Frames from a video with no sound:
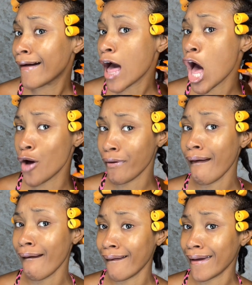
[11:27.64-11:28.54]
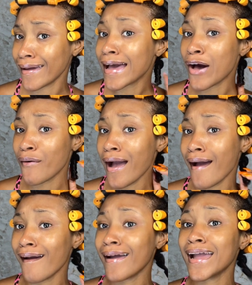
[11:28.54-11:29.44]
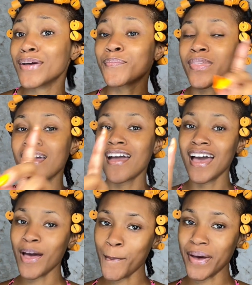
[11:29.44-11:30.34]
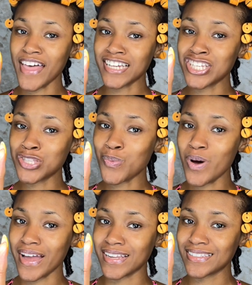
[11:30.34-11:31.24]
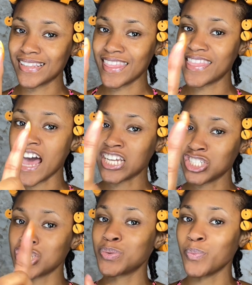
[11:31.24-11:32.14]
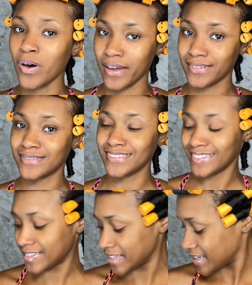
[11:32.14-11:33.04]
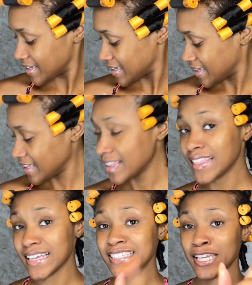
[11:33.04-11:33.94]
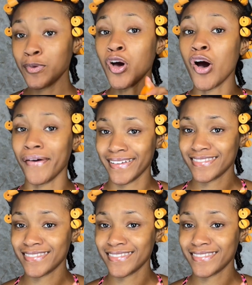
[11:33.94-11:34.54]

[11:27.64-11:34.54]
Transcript: Okay. But that's just one. That's just one. Let's keep going.